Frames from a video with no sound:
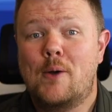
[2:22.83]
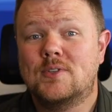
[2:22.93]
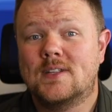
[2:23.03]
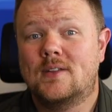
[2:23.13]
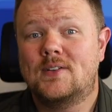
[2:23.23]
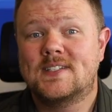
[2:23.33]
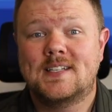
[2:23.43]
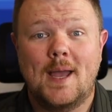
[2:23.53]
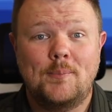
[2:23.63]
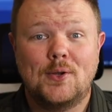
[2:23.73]
I was a little
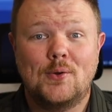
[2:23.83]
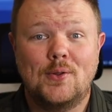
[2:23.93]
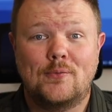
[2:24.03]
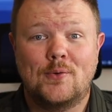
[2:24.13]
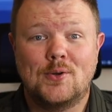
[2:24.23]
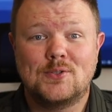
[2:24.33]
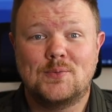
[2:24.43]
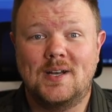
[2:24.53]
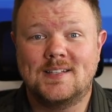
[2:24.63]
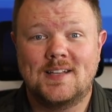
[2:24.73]
skeptical at first
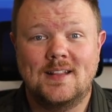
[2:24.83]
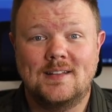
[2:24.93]
when I saw